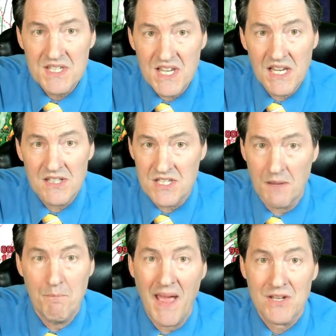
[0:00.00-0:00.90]
seen
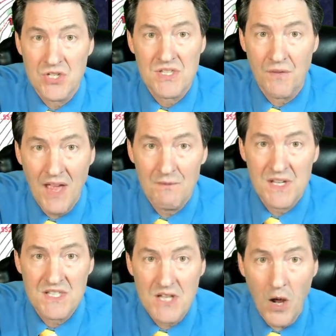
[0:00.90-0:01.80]
some batches of
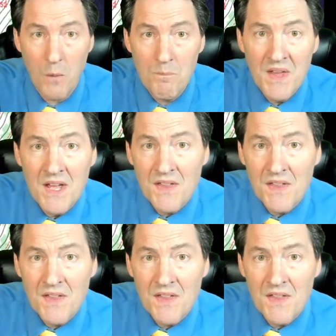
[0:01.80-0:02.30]
heavy snow.